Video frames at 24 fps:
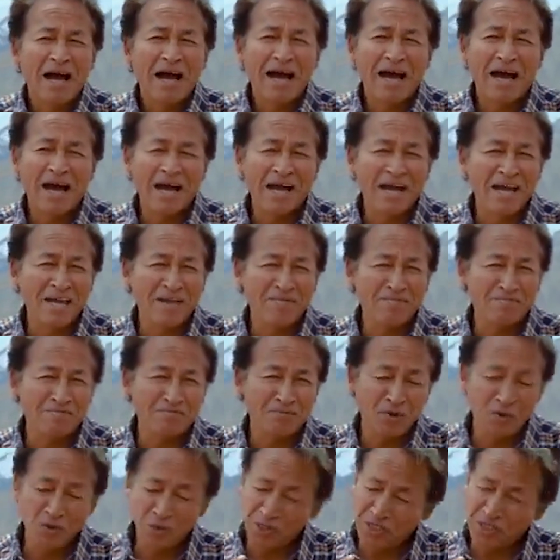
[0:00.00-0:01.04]

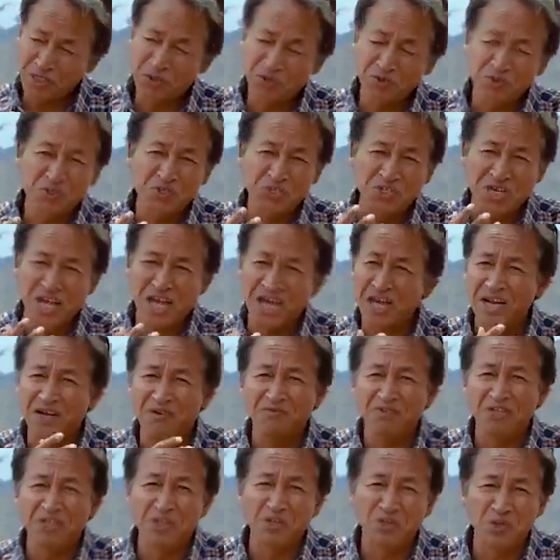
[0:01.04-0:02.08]
I'm going to
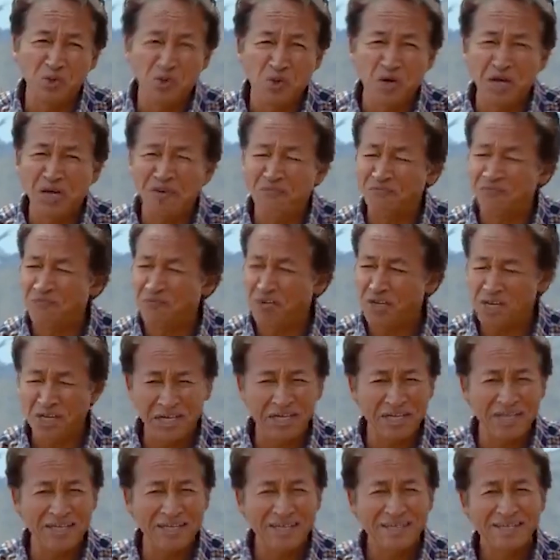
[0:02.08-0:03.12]
share with you a
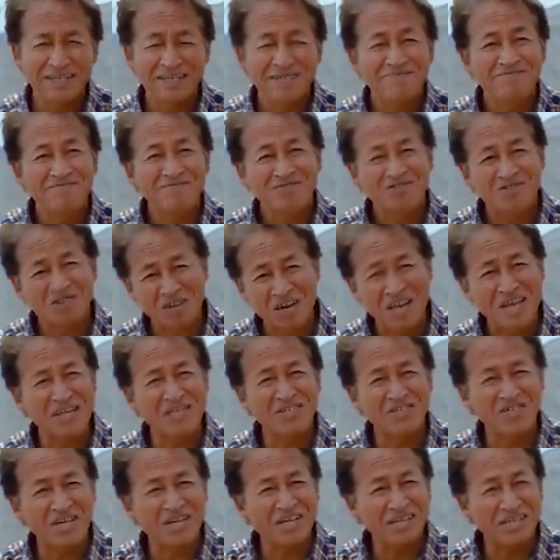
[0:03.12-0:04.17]
very
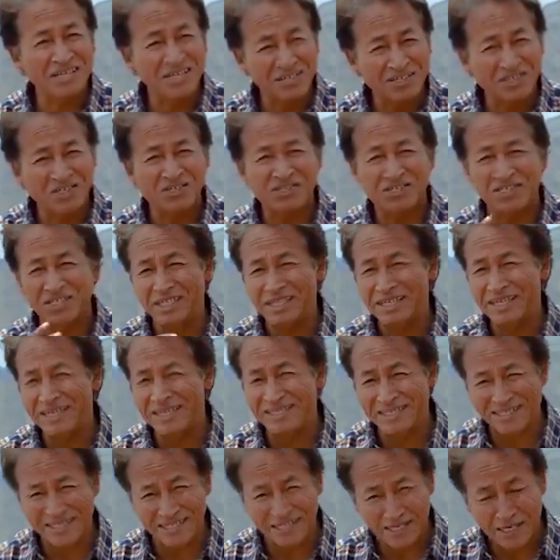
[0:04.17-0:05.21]
strange and interesting
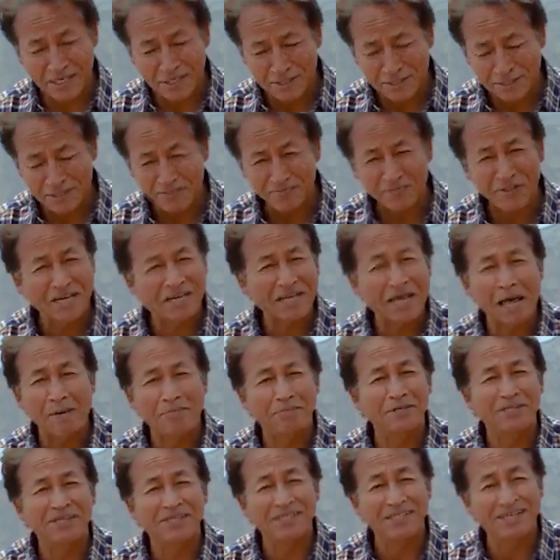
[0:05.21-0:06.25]
incident that
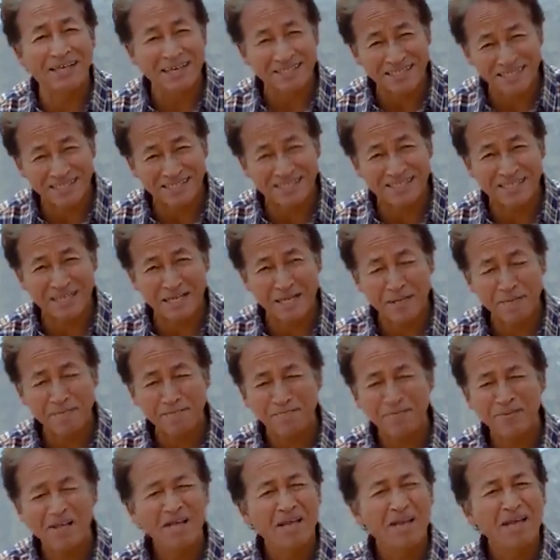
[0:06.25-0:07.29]
happened yesterday.
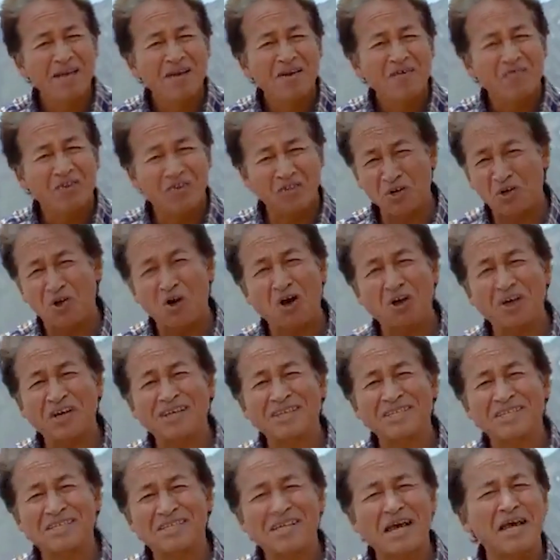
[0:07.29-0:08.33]
For the
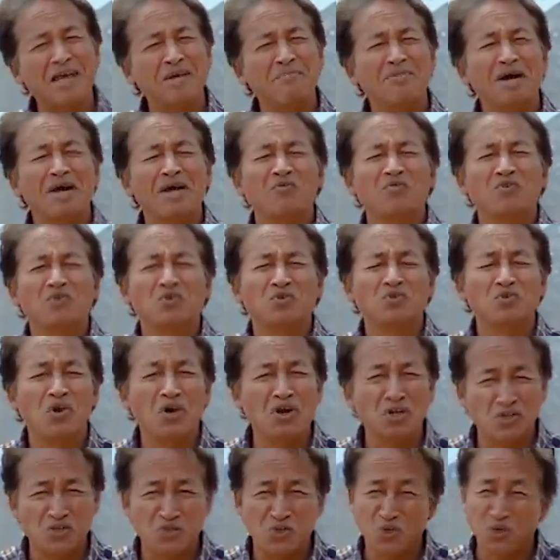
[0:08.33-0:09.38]
longest time, I was
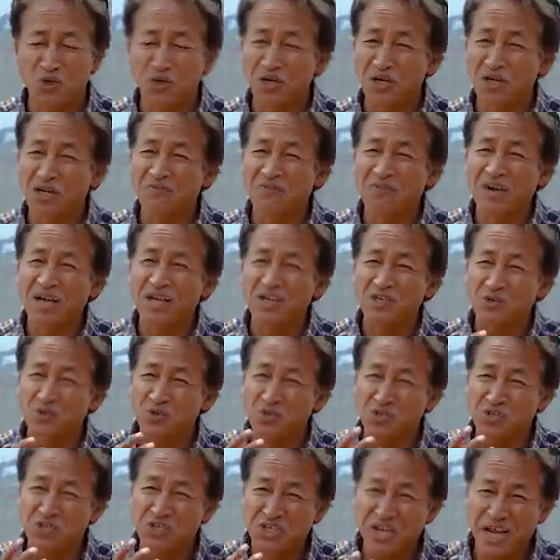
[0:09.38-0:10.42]
not sure if I
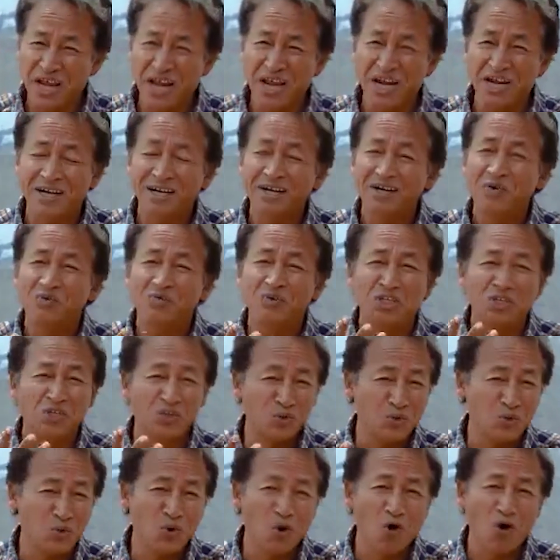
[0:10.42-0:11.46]
should share with
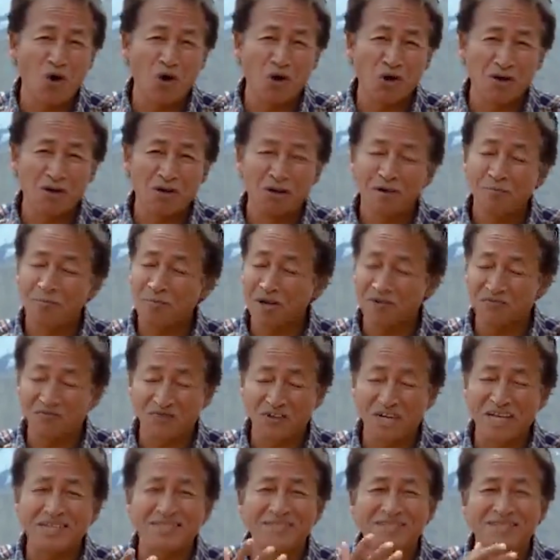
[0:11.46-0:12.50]
you all, my
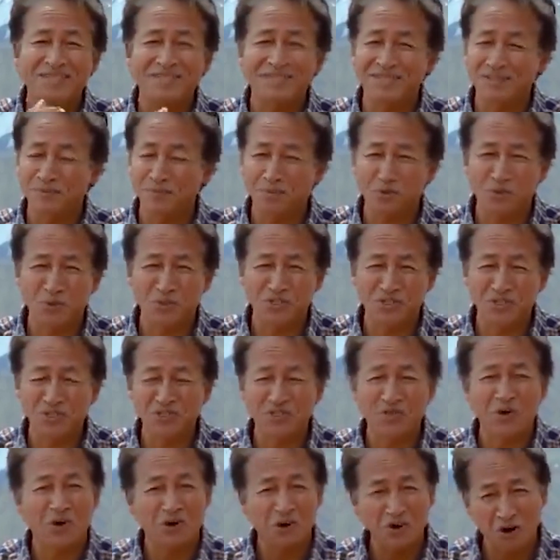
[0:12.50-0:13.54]
friends and
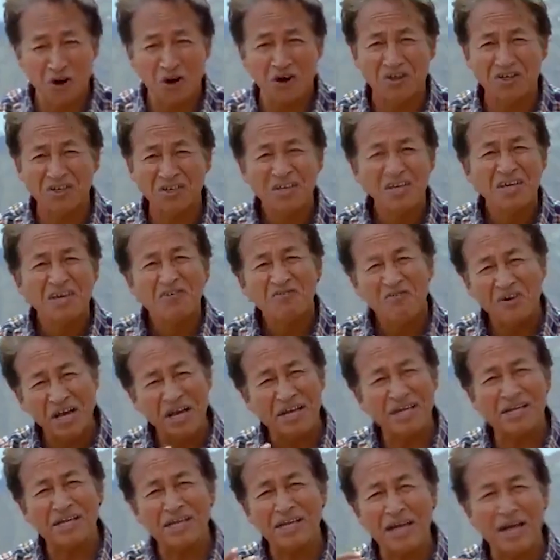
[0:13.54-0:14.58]
supporters, or not.
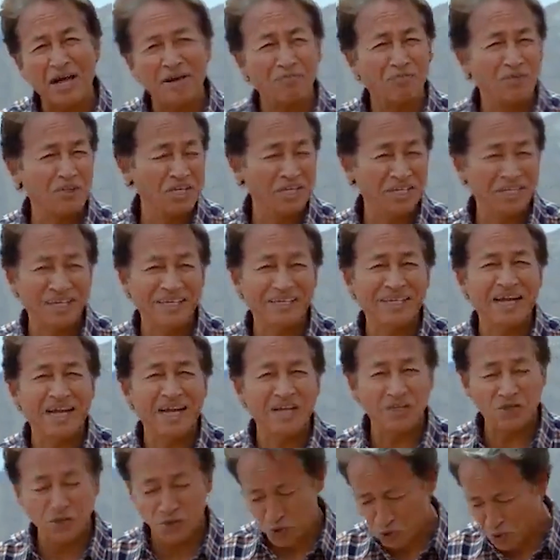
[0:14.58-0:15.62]
Finally, I'm thinking
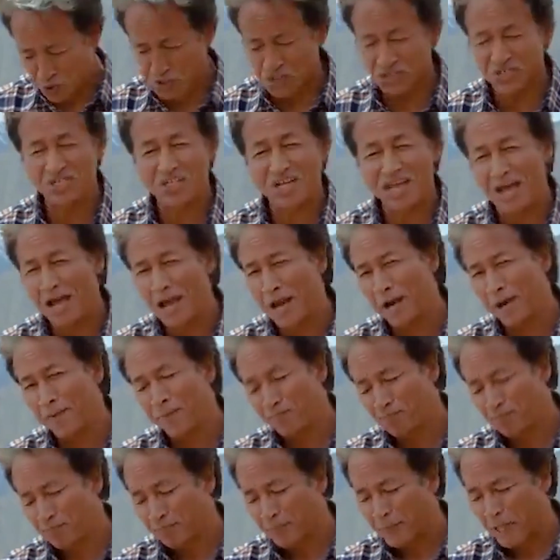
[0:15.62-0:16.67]
I should share.
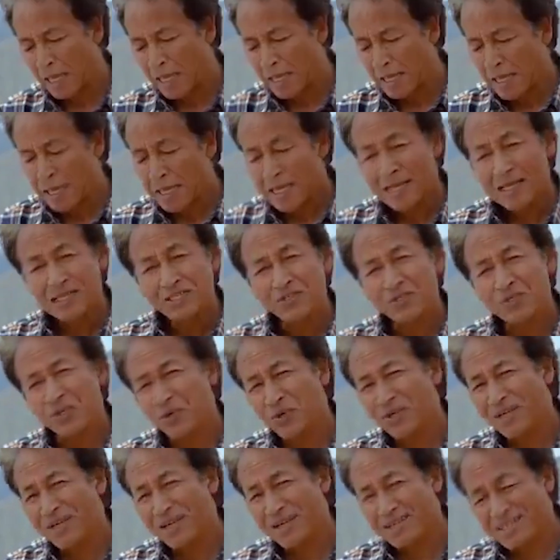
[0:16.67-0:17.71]

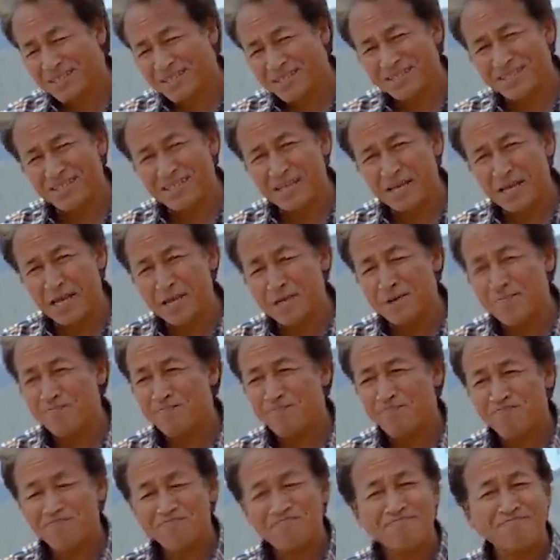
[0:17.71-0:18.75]
So yesterday,
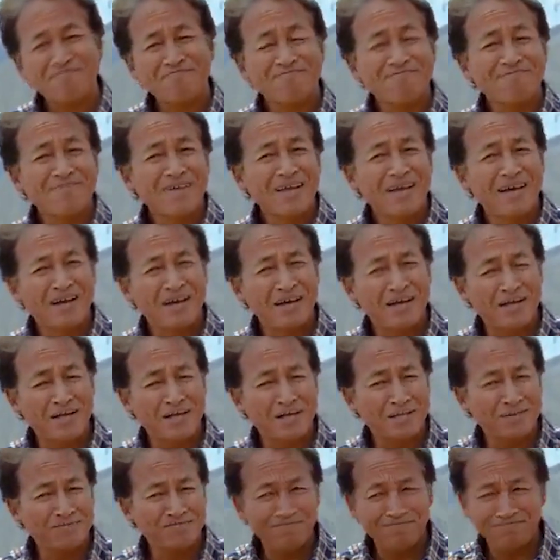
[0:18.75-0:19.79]

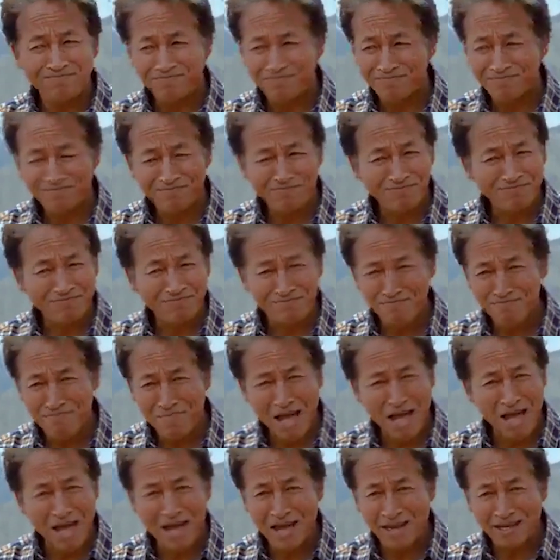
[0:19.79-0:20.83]
a
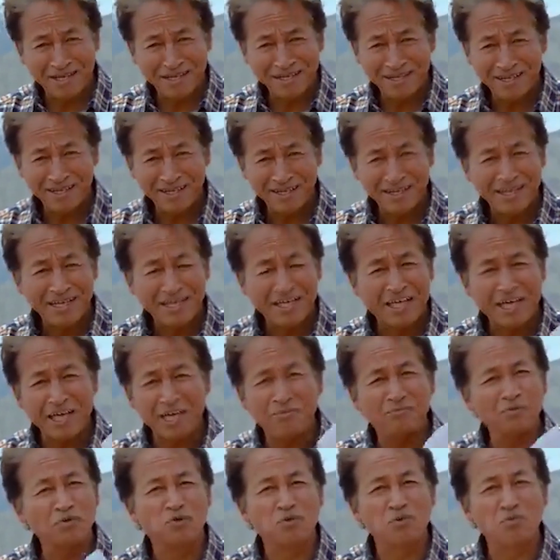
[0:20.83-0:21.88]
man
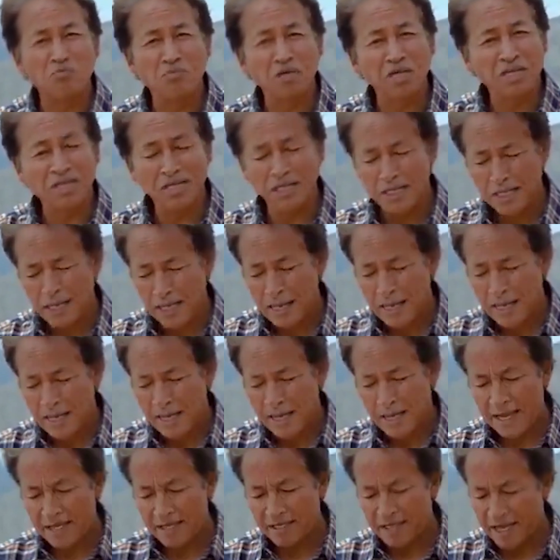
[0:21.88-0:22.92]
came to me
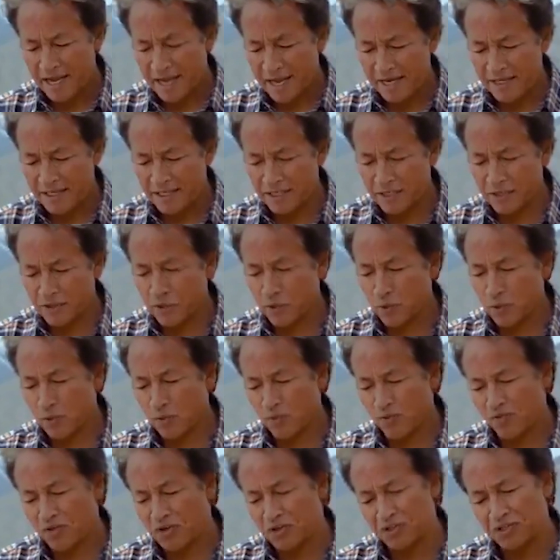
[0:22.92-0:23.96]
and handed
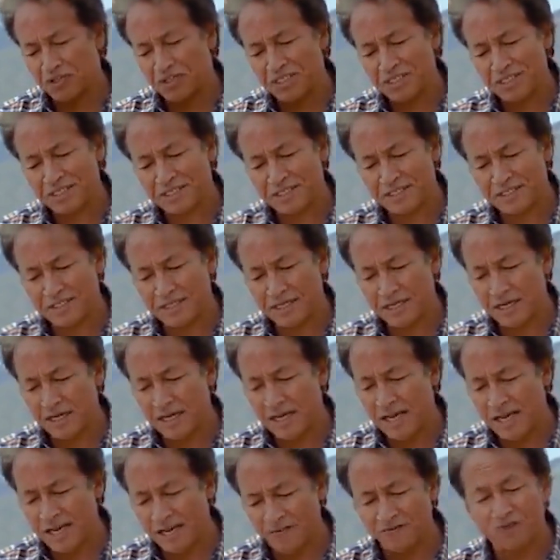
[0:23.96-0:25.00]
over this
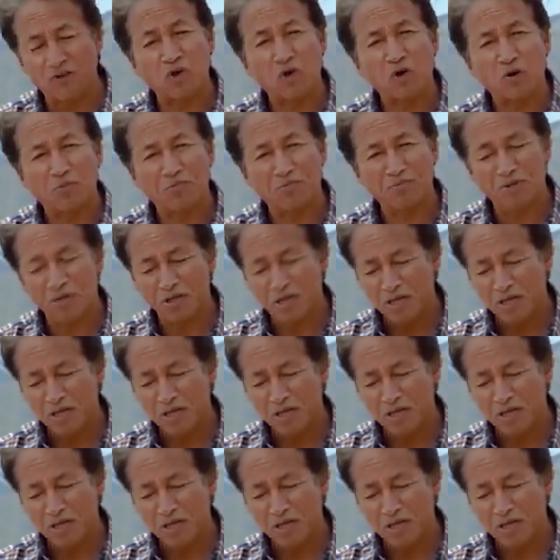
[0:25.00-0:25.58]
envelope.